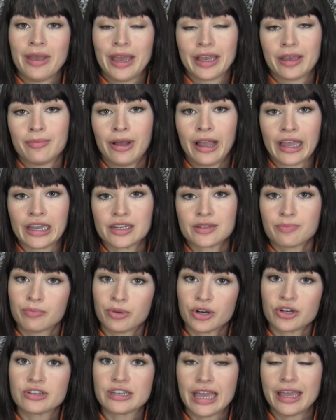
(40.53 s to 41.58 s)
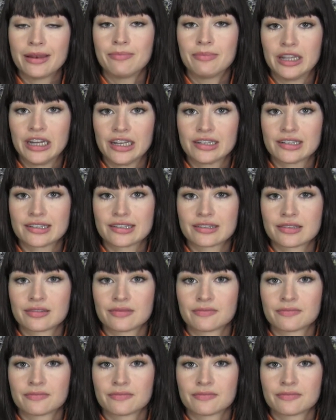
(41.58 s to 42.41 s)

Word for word: megabyte per 10 minutes.